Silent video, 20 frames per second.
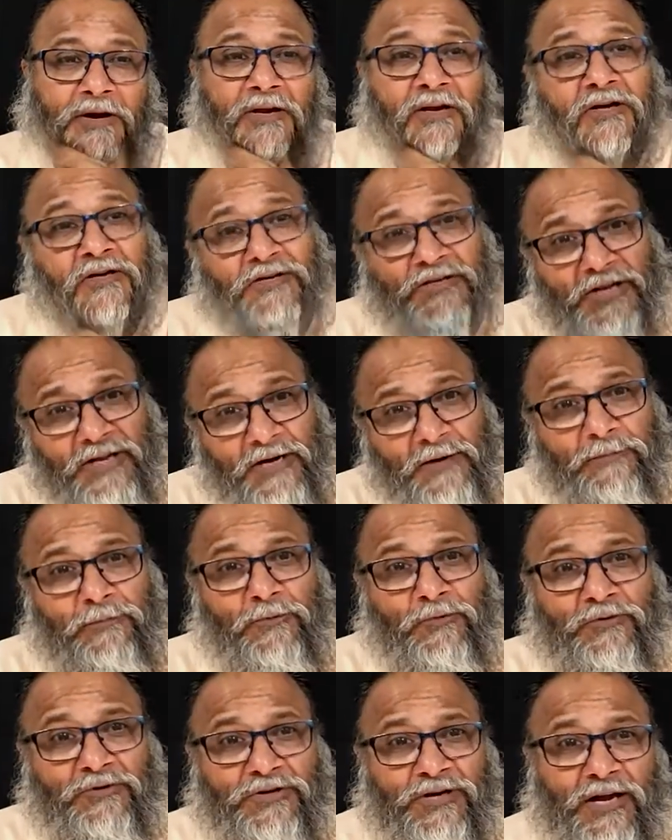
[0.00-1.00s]
But
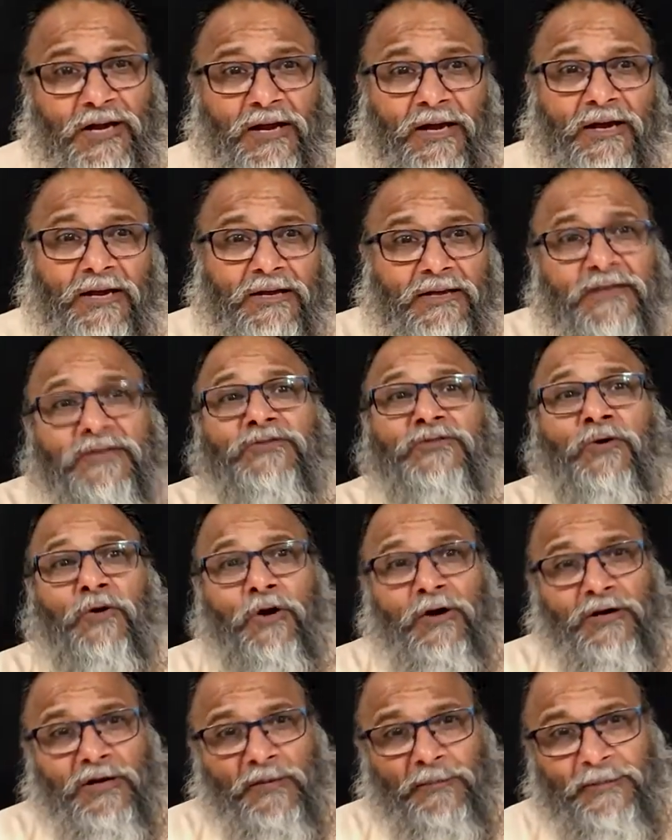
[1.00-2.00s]
Kshara Purusha is
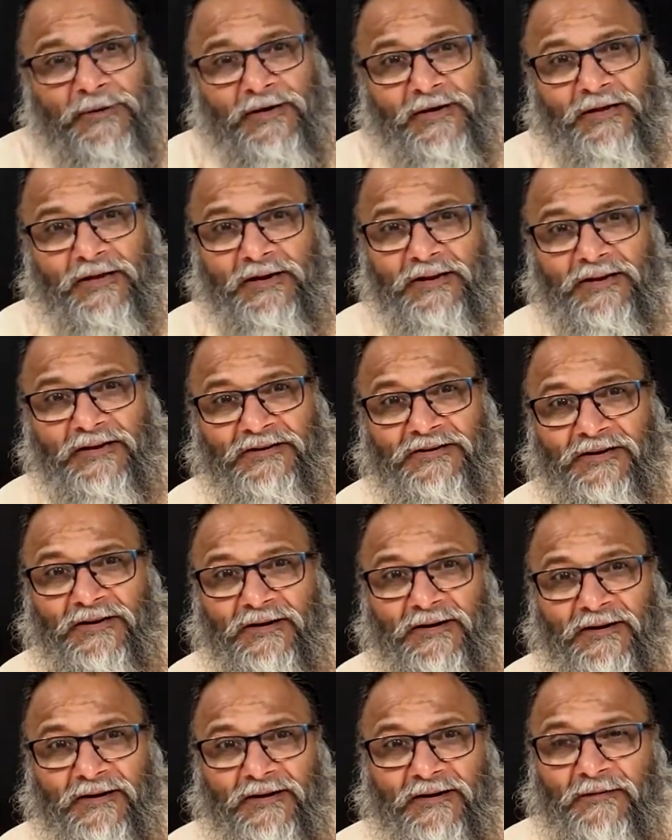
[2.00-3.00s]
caught up in
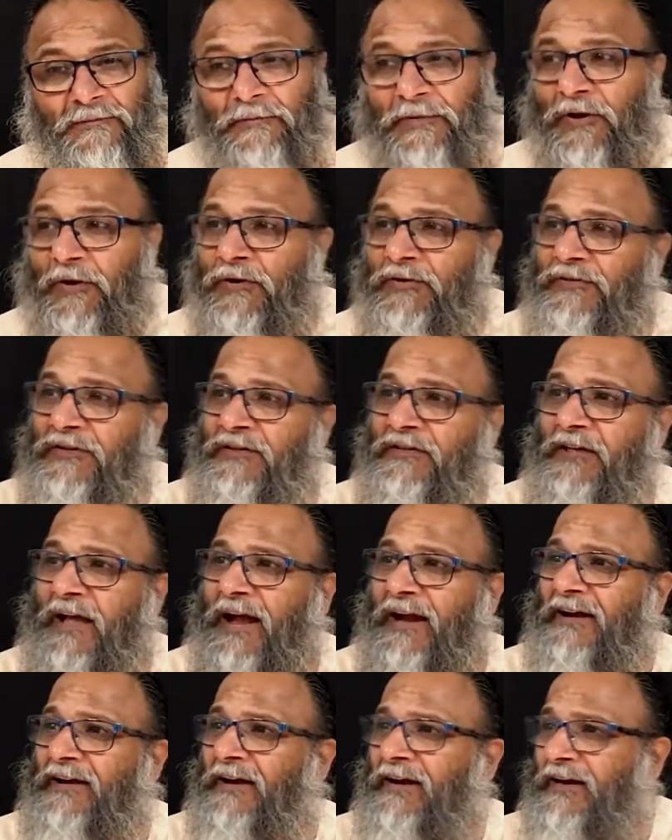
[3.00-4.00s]
creation because he
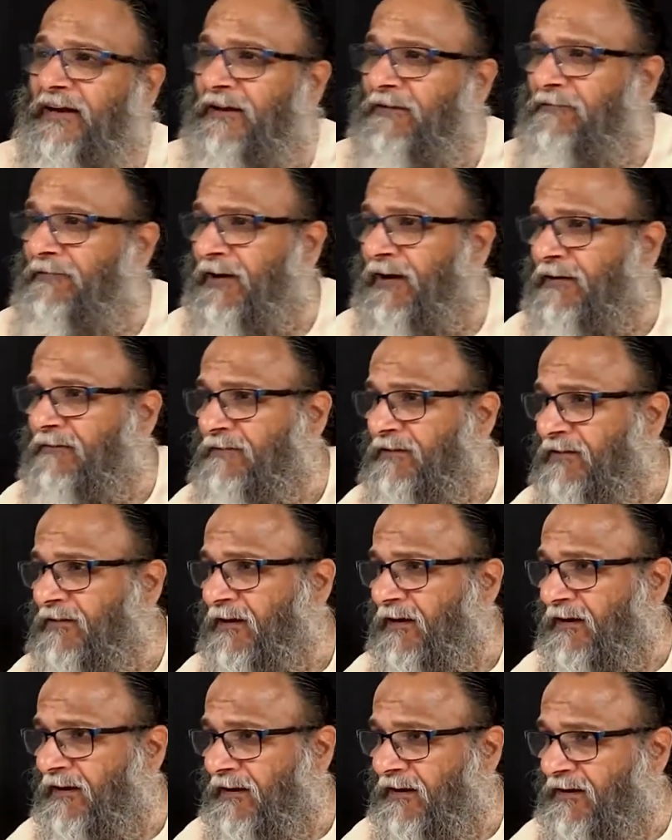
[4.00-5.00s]
is identified
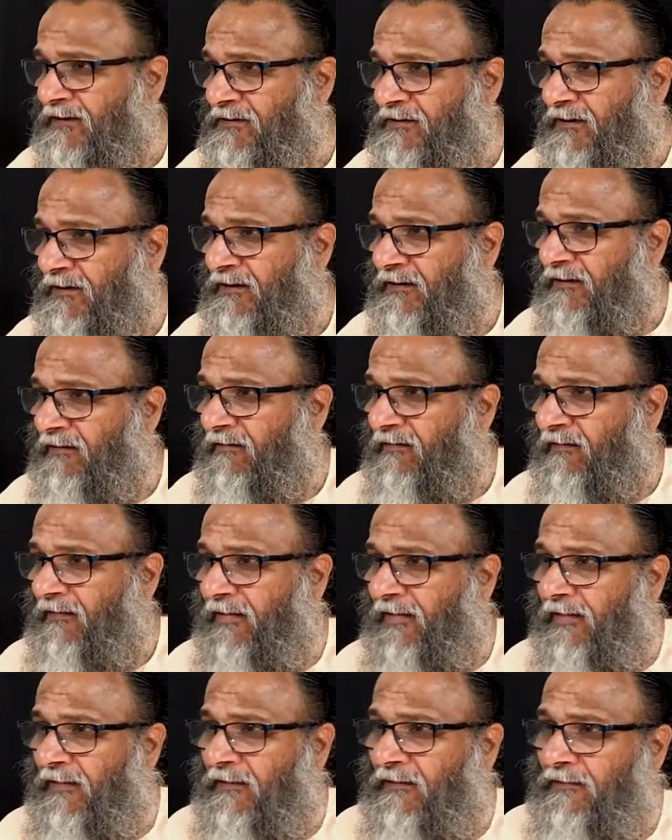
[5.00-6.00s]
with the creation.
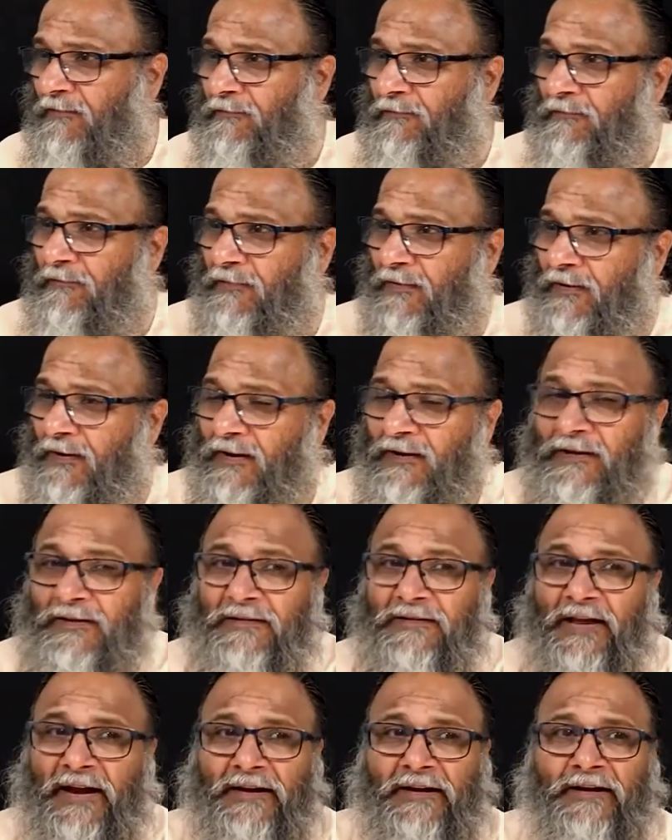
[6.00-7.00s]

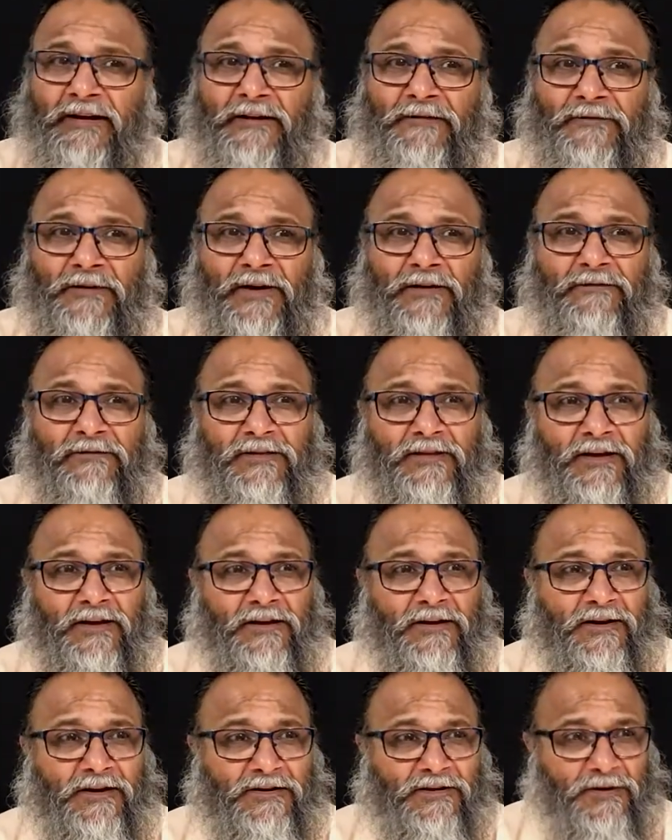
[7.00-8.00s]
And he is identified
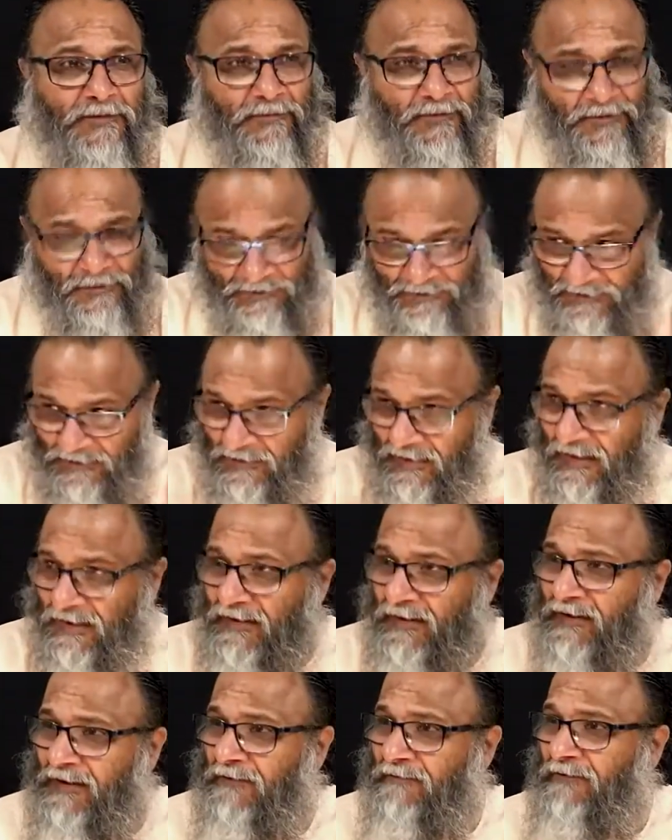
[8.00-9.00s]
with the creation because he is
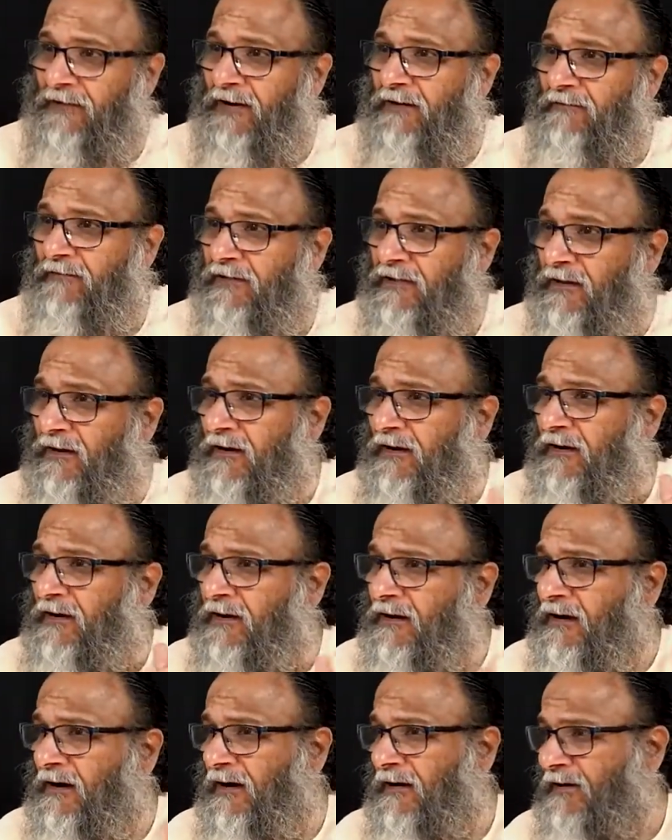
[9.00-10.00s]
identified with the
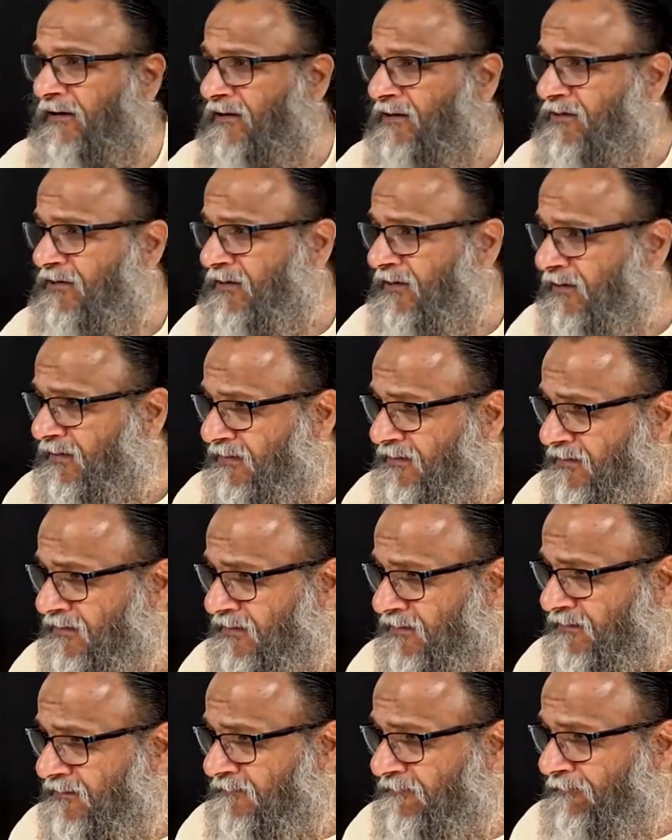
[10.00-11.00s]

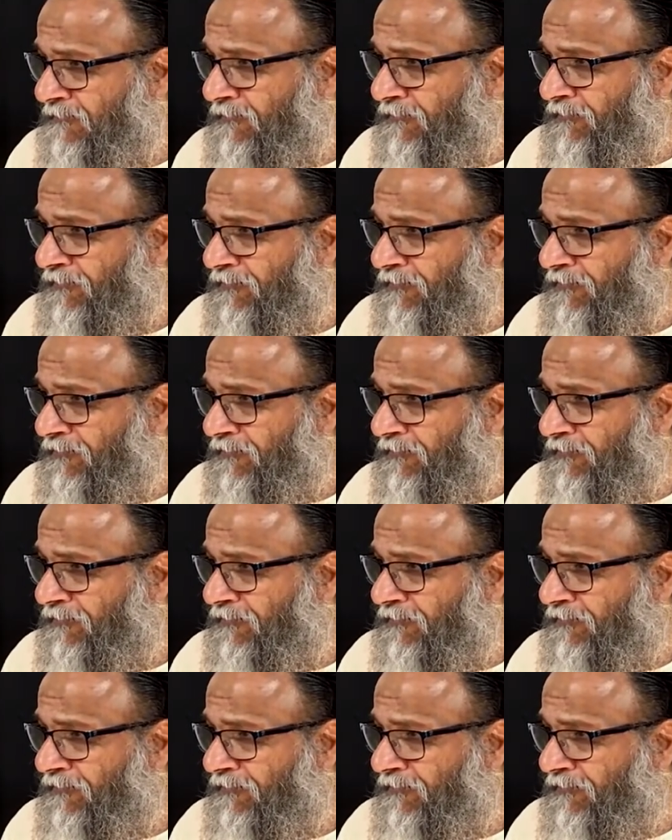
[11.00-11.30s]
conditionings.